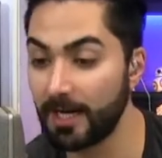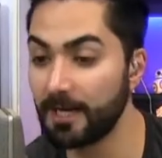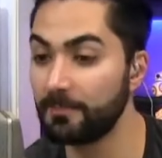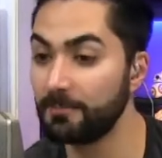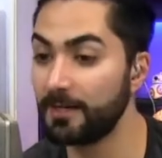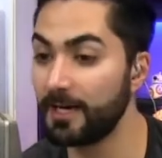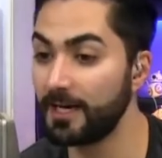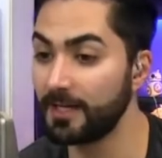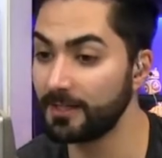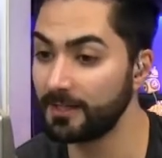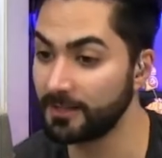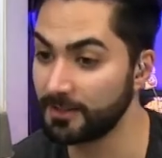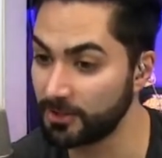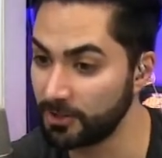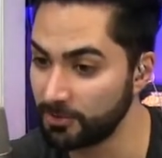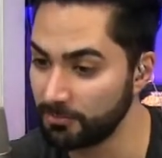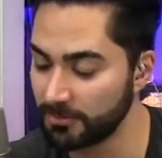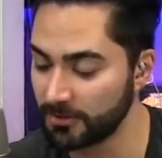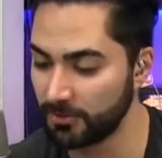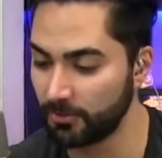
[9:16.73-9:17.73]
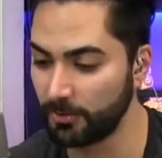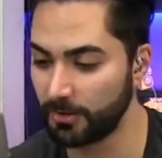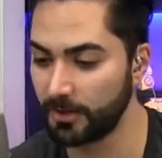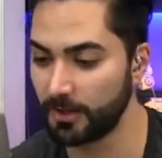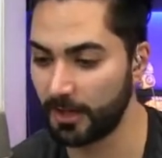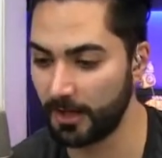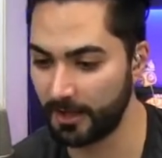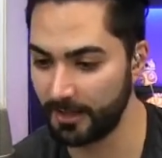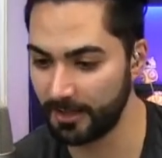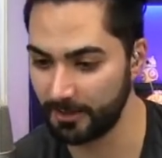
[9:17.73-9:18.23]
I am not a human
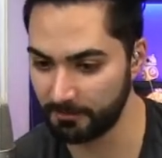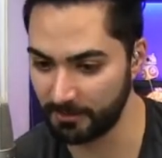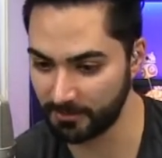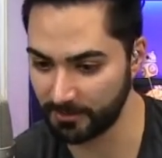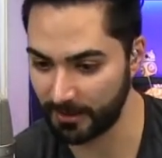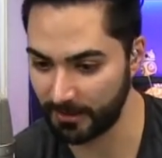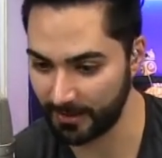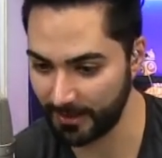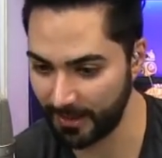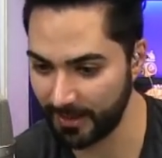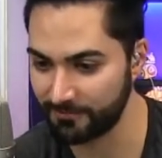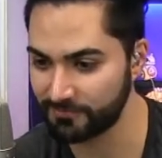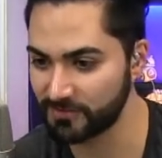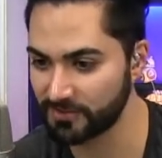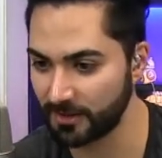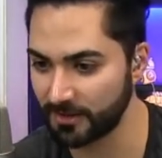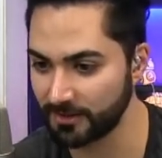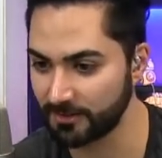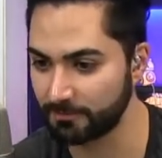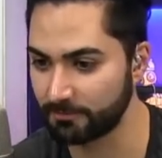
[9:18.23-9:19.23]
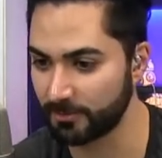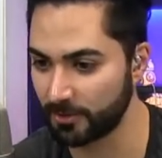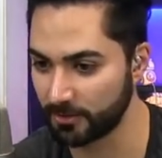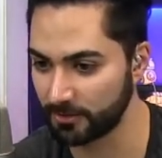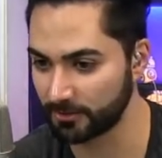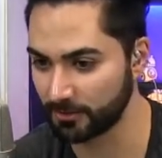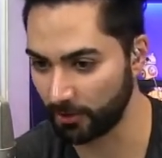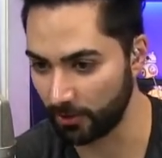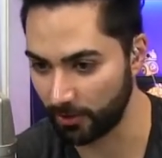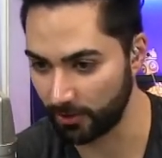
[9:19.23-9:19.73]
lawyer. I have studied
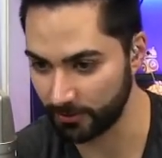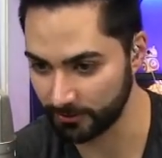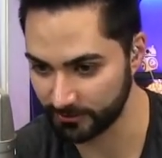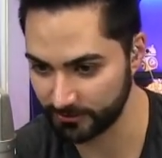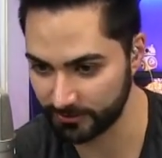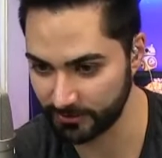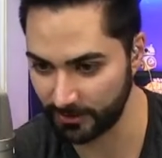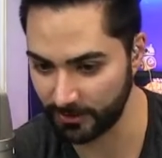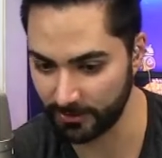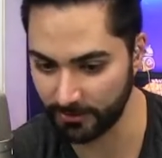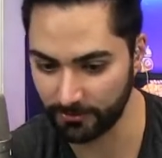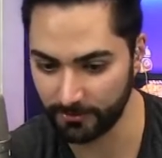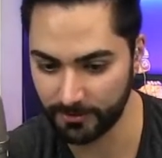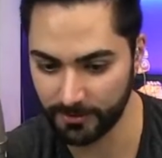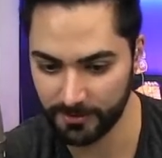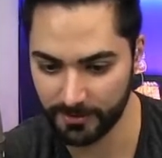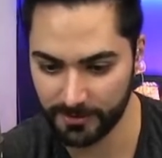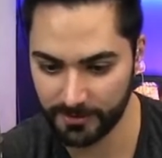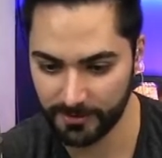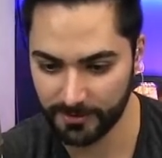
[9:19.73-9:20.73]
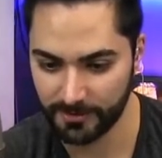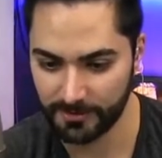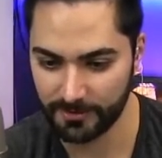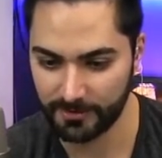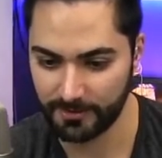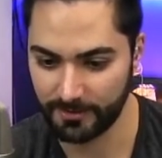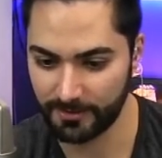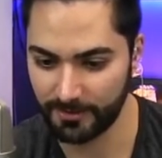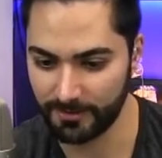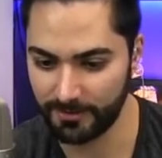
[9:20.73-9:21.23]
bird law, so
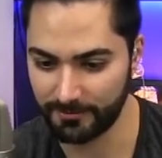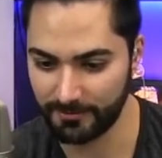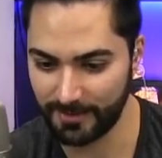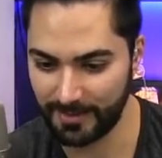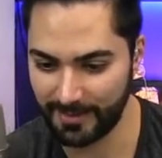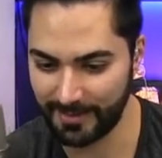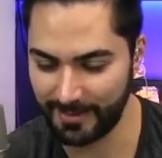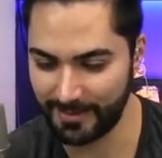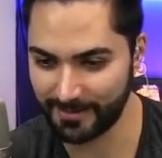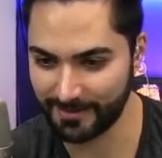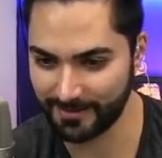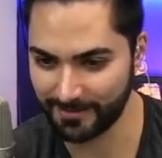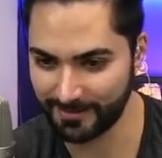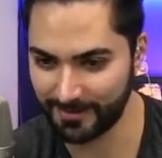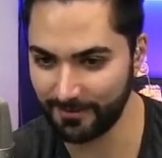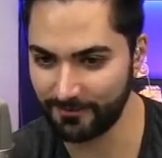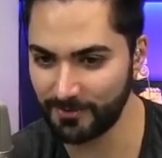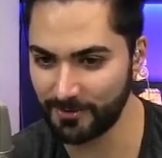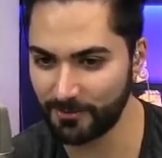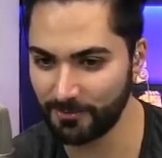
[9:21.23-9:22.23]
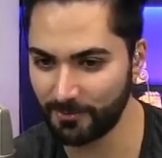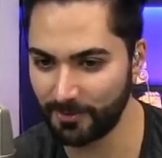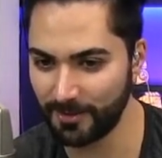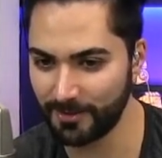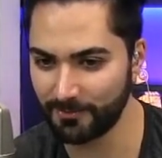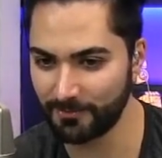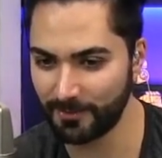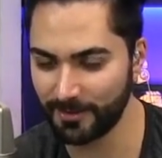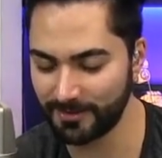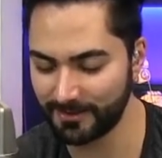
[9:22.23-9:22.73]
I could give you
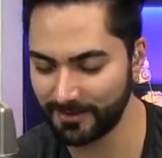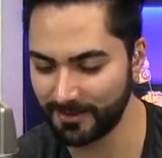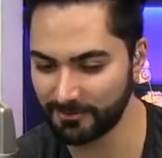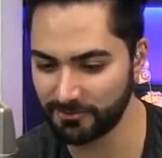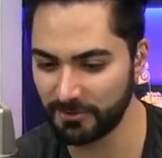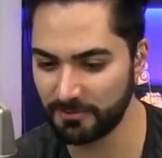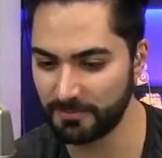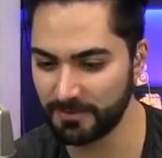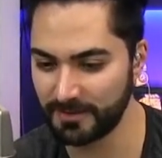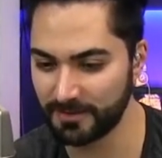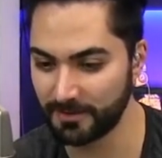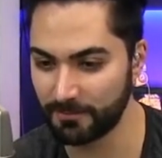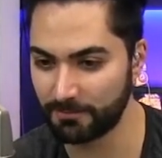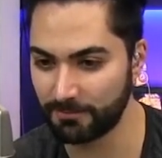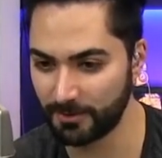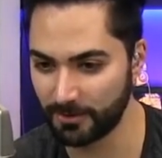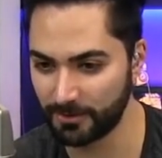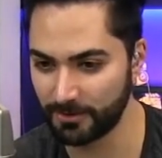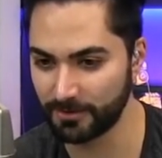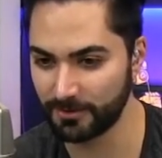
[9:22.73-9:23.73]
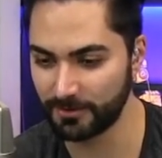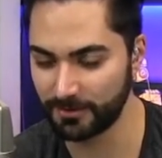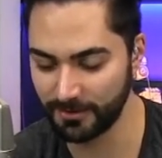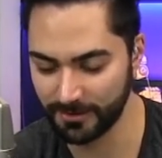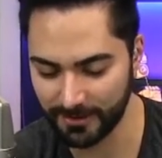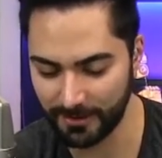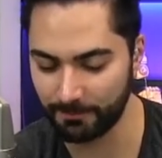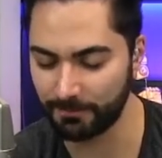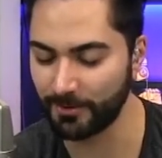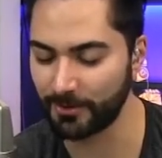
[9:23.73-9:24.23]
what this would be in the
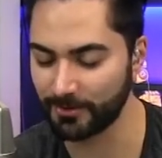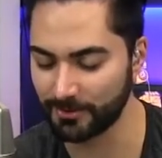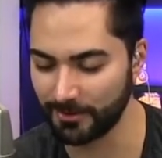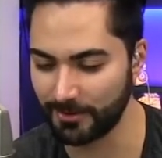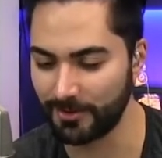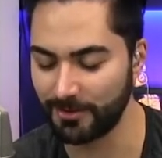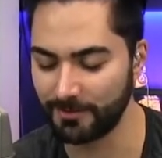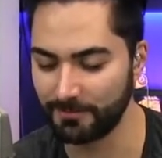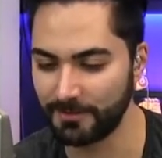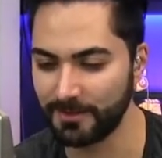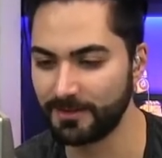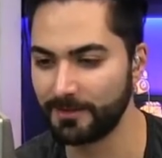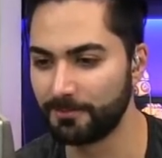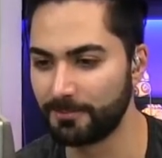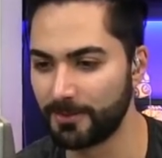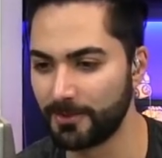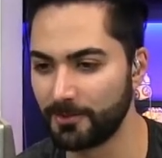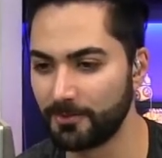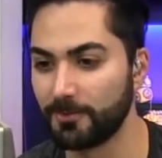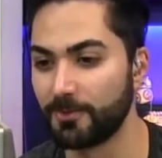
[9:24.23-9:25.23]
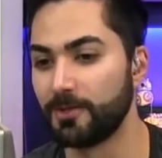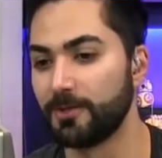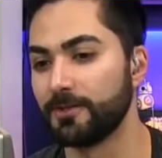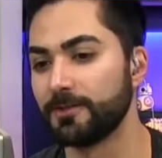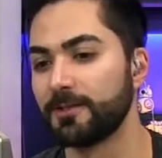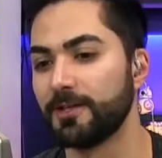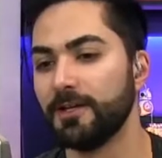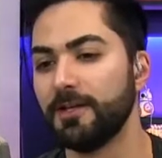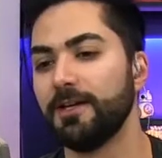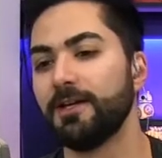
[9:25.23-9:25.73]
bird law in the bird world.